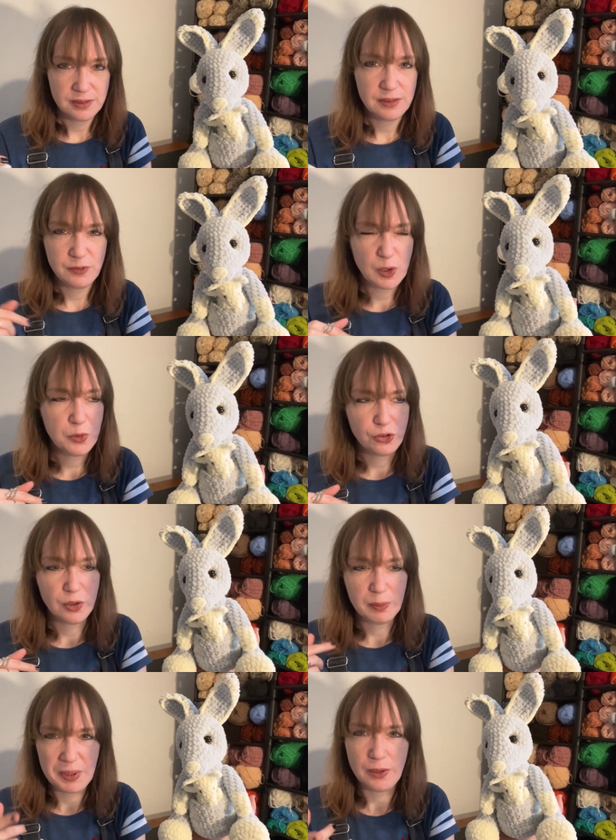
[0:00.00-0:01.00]
If you were
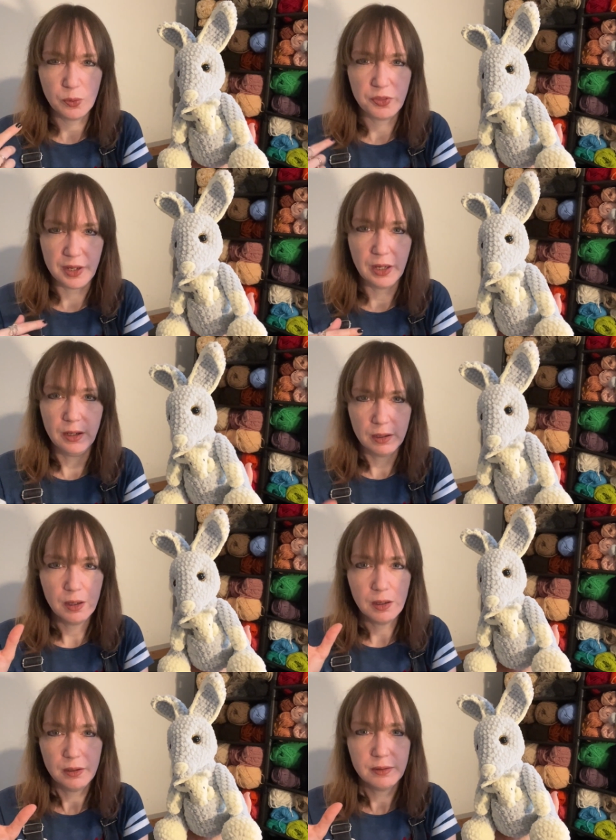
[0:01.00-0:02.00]
showing me your thing,
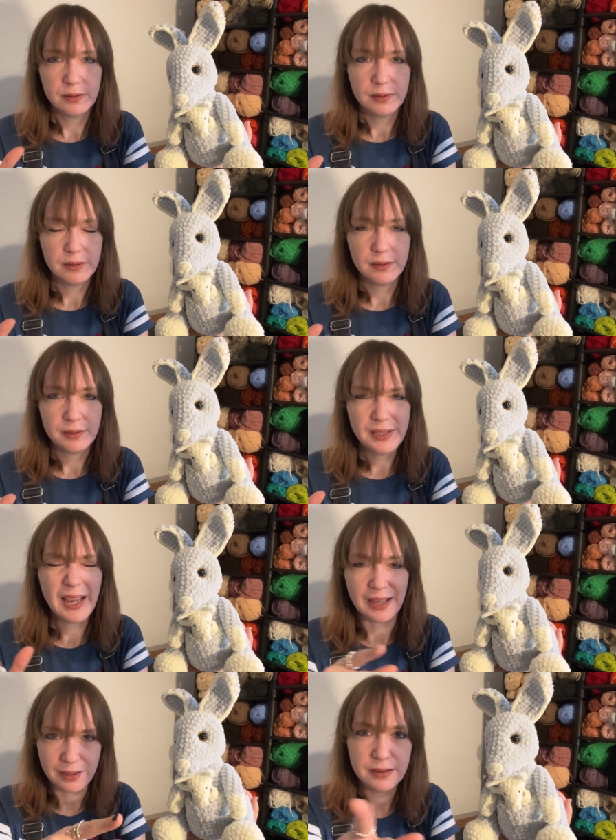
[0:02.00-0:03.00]

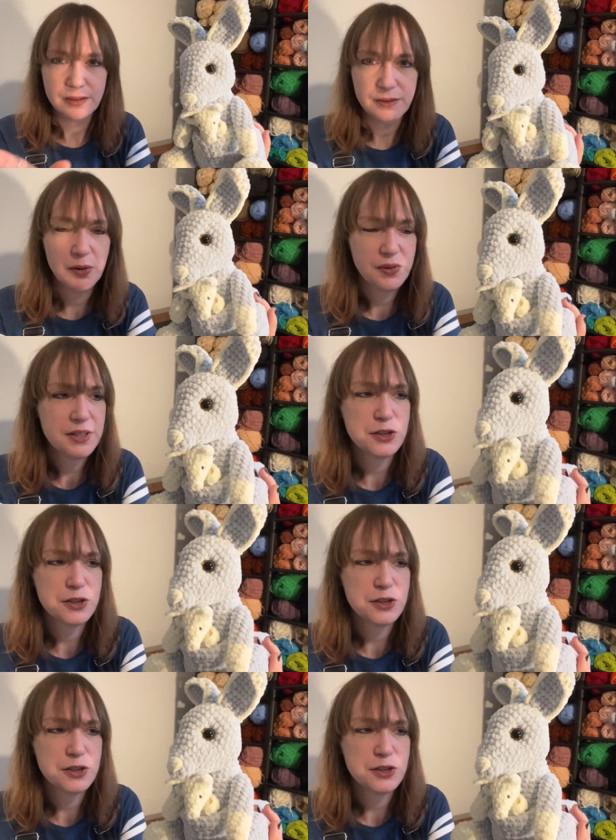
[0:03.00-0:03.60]
yeah, no, that's